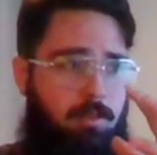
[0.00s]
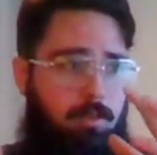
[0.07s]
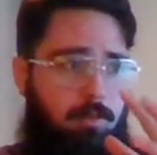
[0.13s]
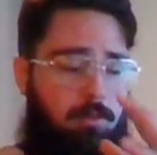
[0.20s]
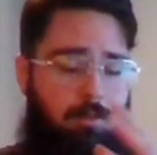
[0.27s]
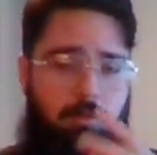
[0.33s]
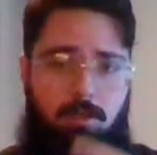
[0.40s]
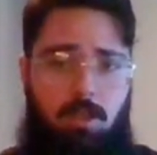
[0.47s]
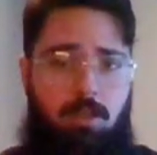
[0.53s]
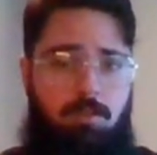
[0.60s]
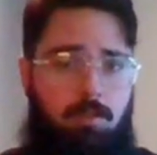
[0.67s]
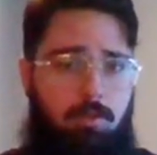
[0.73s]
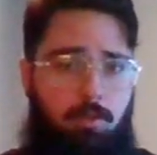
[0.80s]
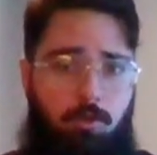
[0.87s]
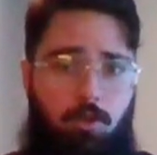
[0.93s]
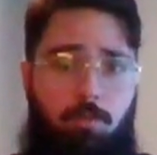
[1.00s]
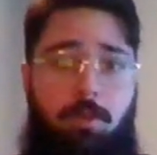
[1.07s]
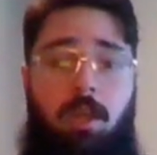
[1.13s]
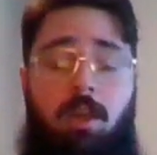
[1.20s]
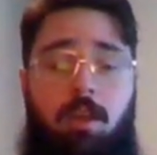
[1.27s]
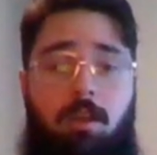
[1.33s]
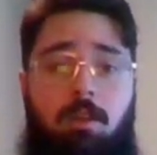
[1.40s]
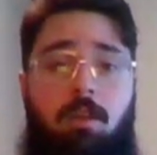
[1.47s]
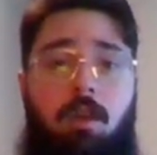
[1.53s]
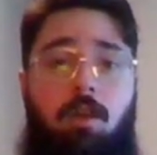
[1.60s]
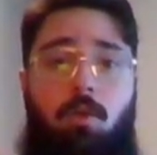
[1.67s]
So you say to the group, hey,